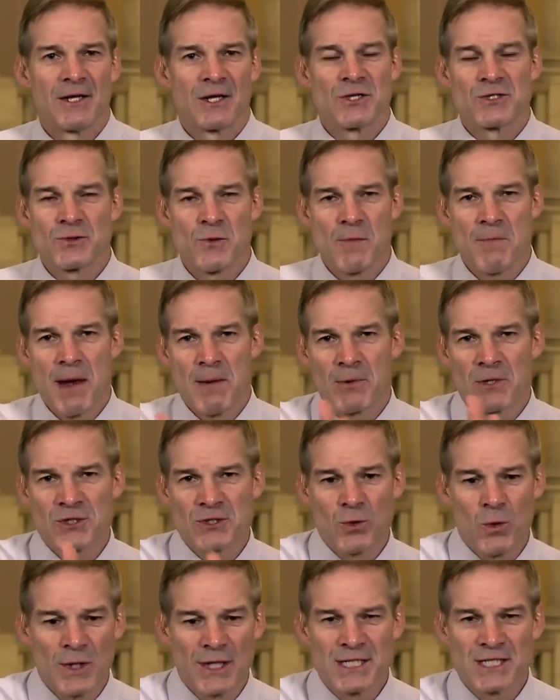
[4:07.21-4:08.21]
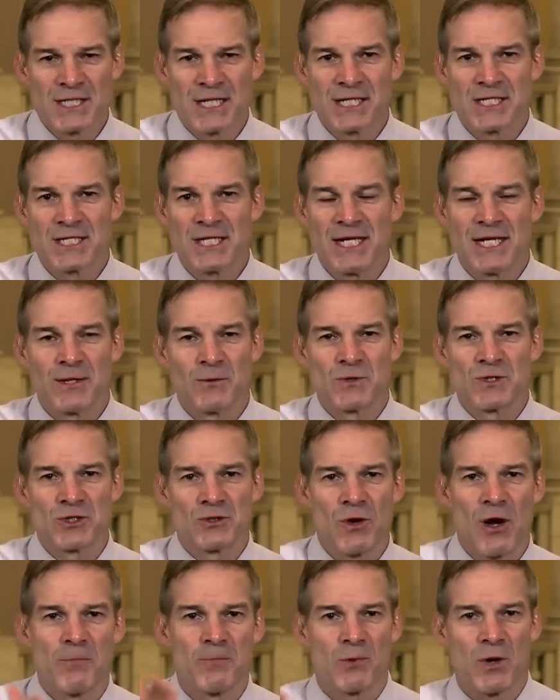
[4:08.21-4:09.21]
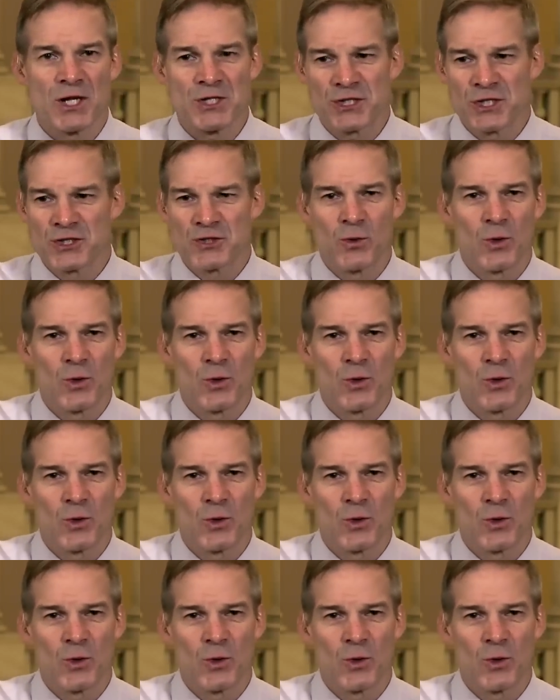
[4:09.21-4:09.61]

Because yeah. remember, 2016, it was Trump Russia.